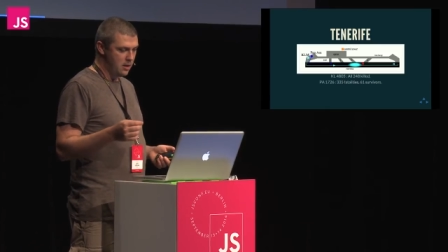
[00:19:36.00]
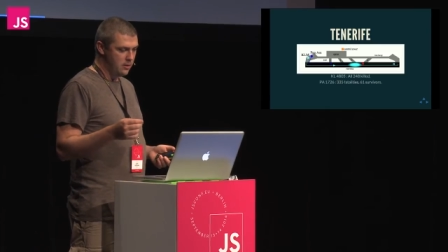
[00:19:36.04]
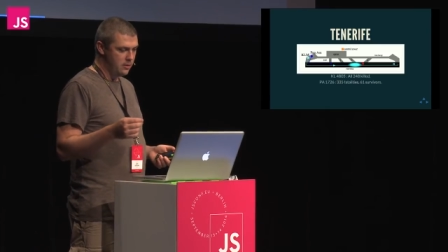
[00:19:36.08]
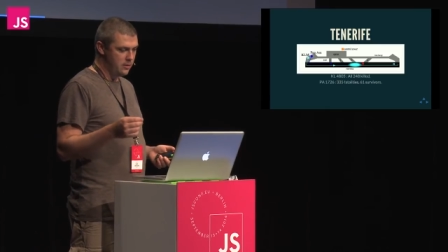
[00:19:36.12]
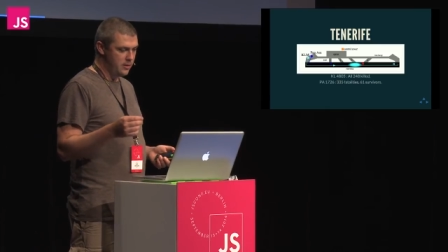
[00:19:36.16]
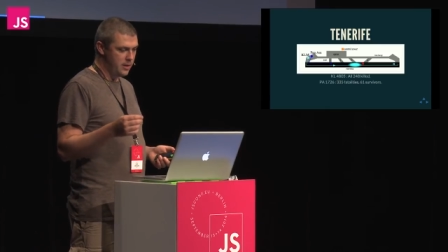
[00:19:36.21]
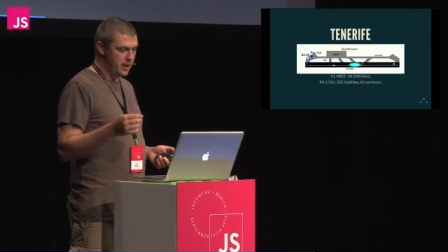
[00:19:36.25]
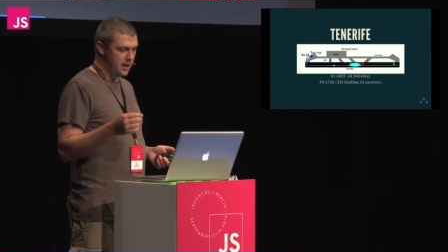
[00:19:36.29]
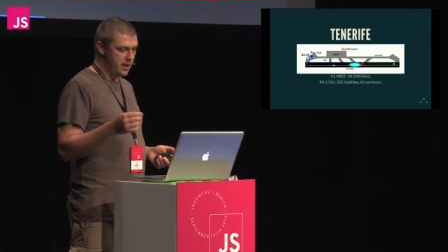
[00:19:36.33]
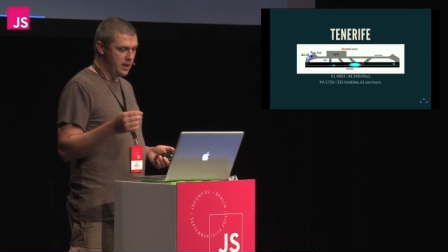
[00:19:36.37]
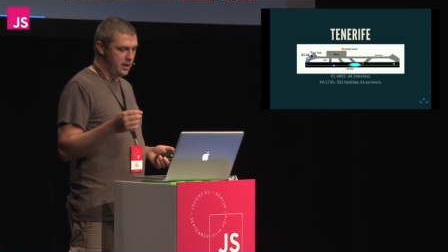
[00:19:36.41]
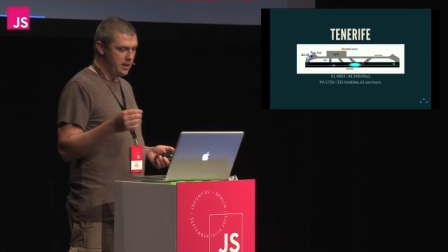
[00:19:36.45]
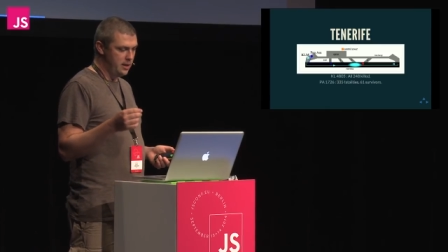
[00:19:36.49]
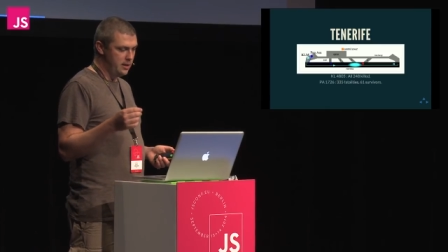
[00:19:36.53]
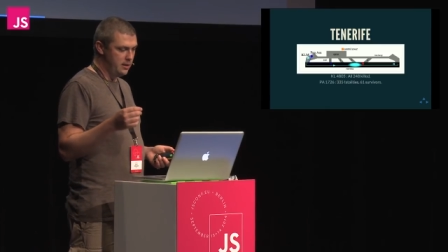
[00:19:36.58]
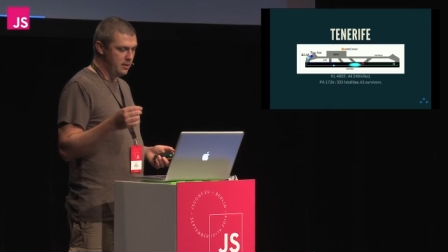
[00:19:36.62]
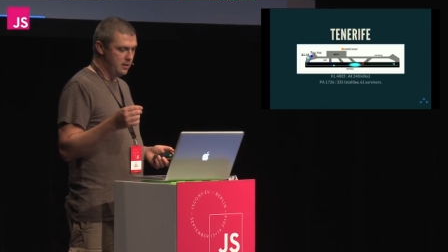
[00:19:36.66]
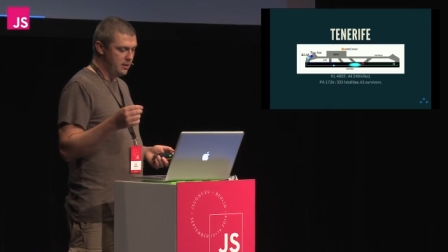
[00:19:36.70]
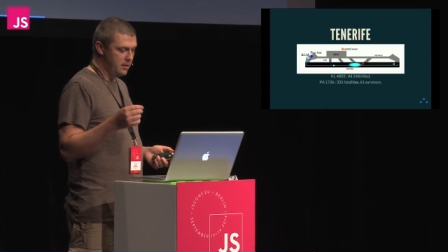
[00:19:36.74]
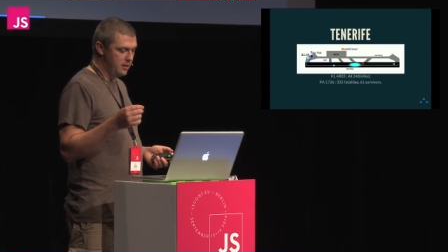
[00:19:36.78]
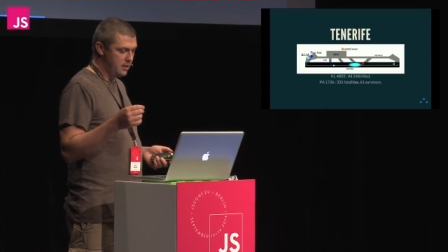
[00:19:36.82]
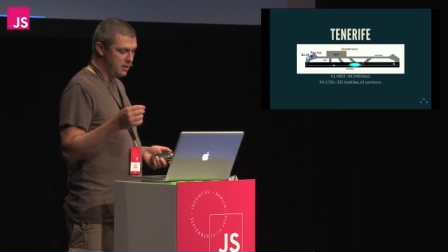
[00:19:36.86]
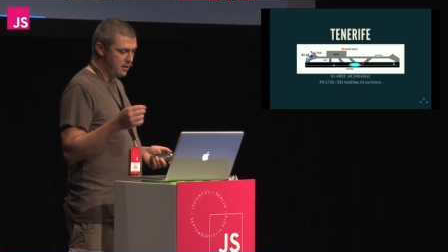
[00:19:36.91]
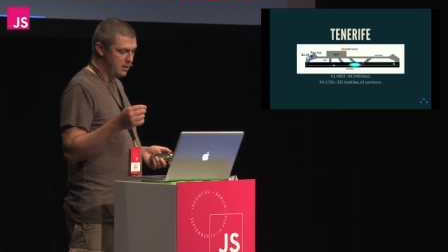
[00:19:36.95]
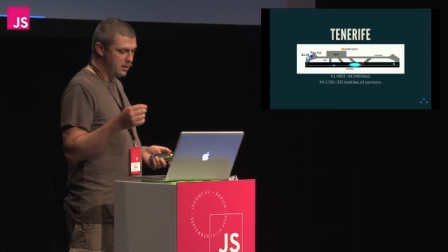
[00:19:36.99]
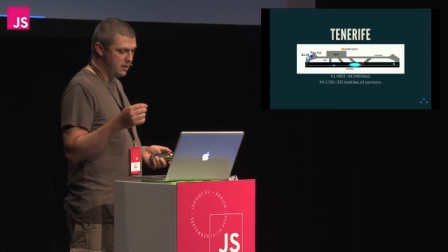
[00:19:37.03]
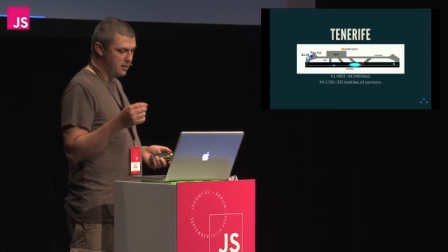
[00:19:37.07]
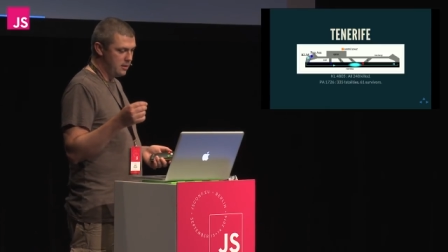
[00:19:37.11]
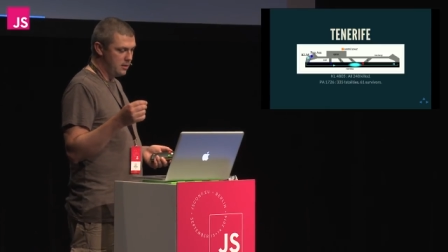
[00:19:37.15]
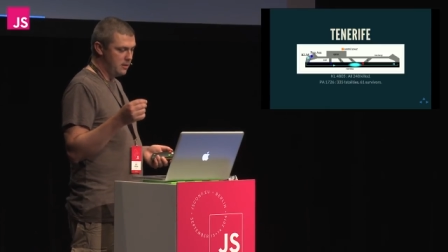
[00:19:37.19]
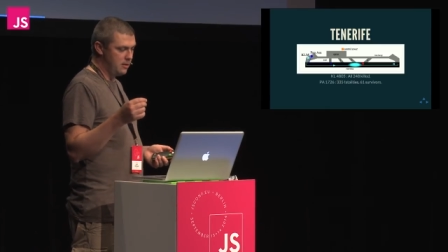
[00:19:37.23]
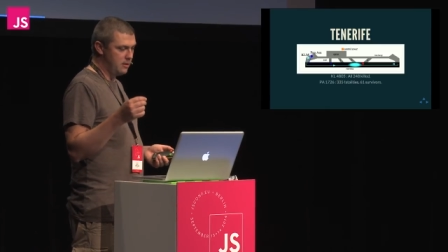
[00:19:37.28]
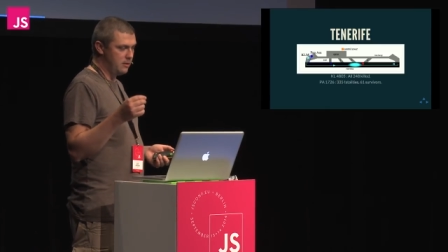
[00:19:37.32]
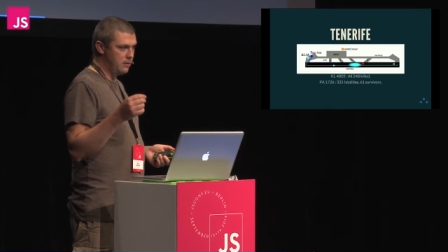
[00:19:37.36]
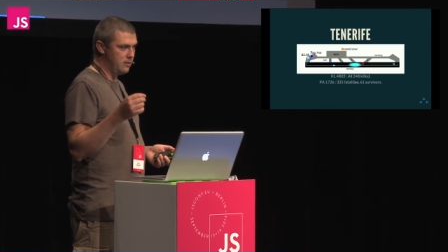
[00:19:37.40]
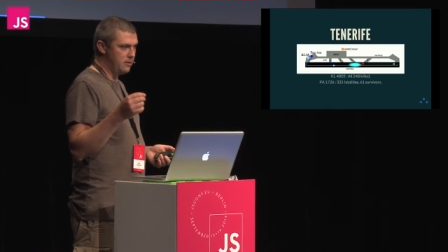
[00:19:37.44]
The,
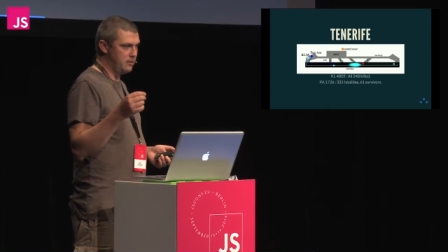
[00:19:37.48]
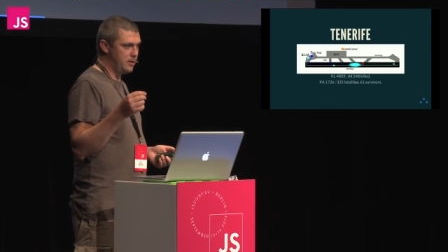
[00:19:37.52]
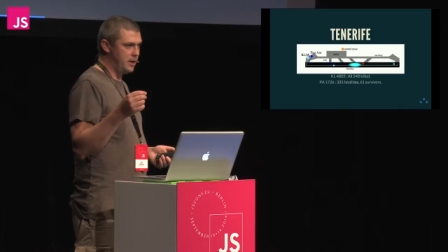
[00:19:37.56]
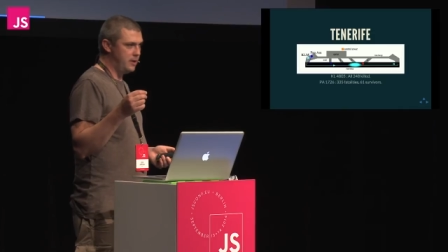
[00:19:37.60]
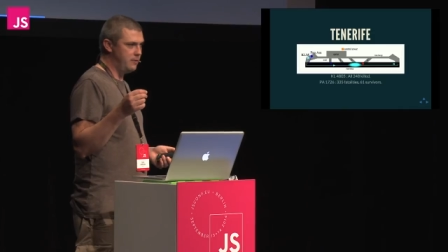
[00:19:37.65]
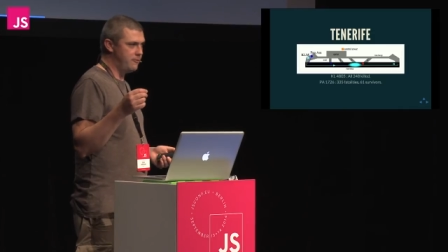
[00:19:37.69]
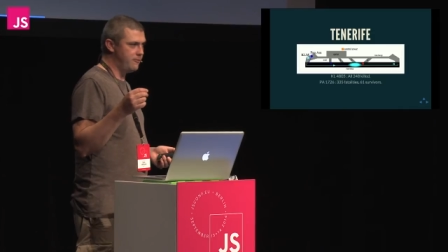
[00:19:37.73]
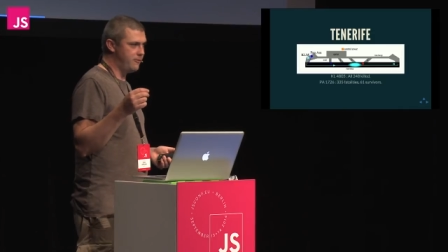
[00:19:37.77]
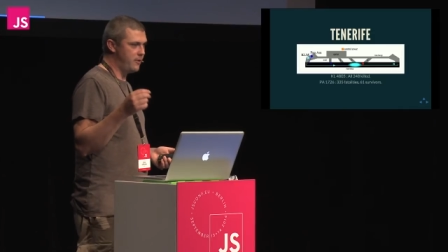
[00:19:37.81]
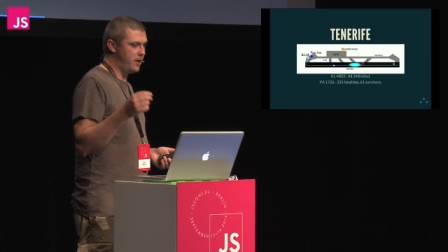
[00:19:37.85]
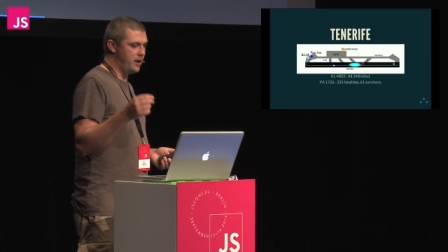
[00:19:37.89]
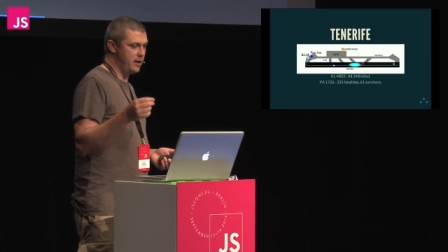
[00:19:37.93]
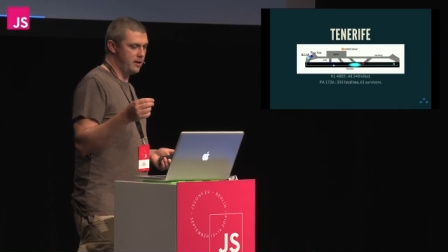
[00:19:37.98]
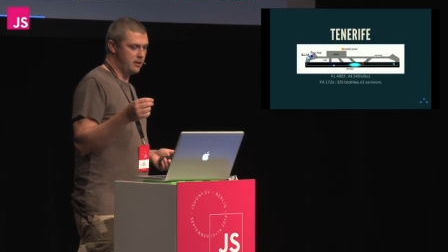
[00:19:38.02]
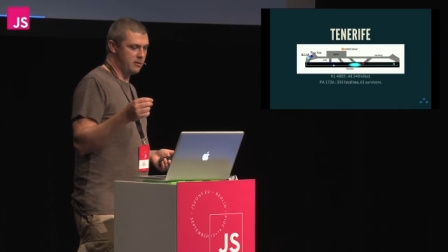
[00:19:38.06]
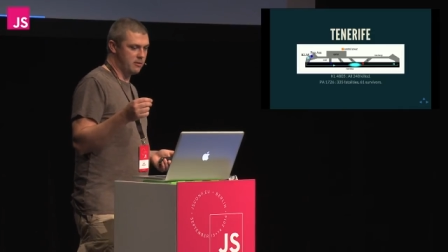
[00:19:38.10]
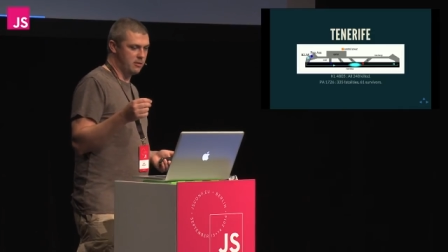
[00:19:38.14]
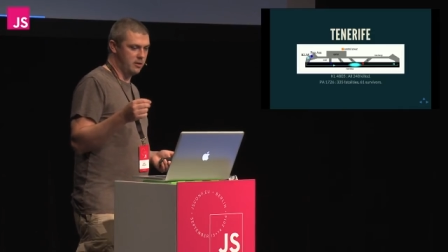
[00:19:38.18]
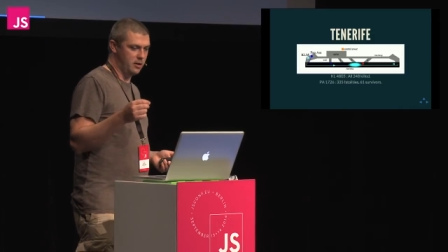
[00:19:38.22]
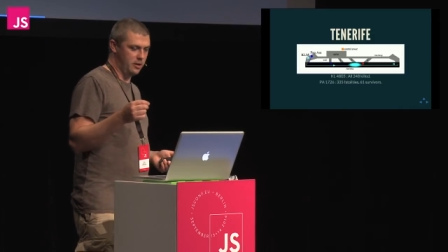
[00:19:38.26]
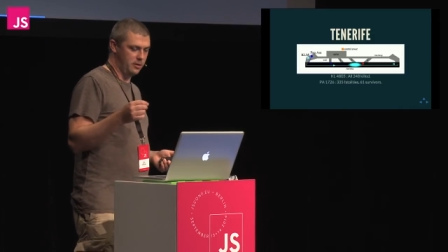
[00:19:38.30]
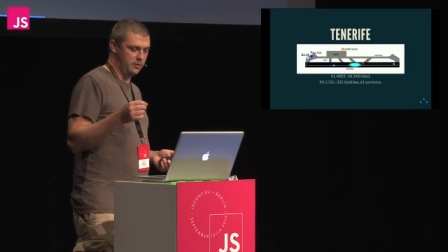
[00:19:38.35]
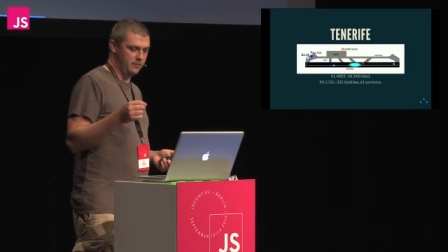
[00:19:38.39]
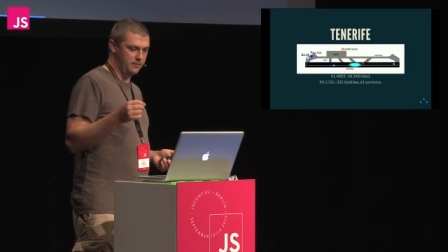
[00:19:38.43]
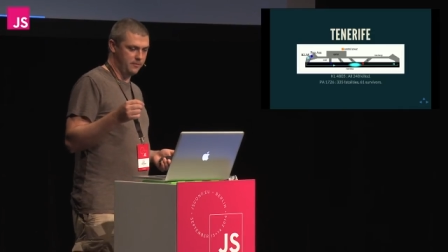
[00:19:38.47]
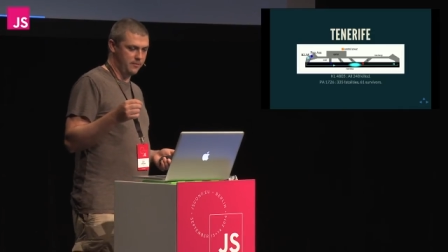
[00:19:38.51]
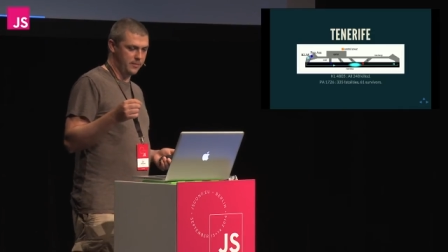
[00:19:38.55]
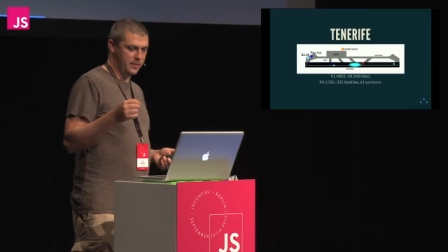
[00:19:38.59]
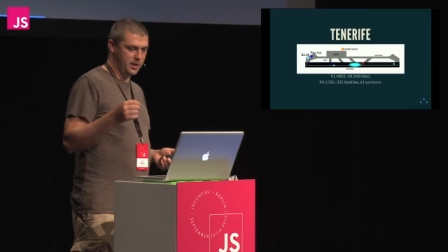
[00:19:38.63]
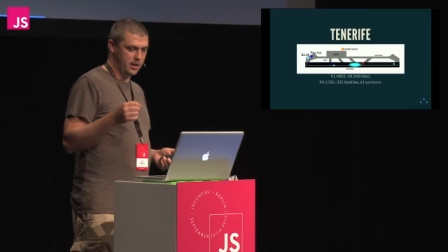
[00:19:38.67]
the fire crew